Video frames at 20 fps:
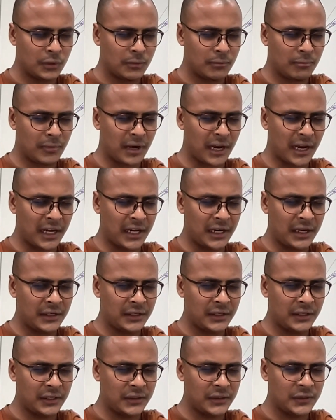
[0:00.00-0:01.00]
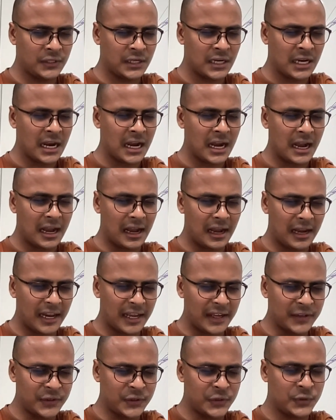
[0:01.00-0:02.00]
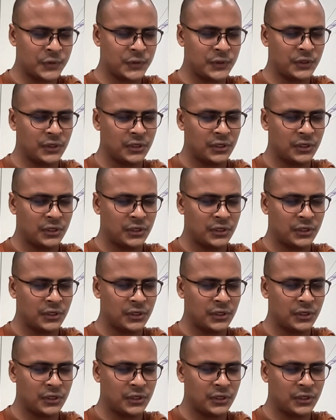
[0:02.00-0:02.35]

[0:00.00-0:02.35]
mind is less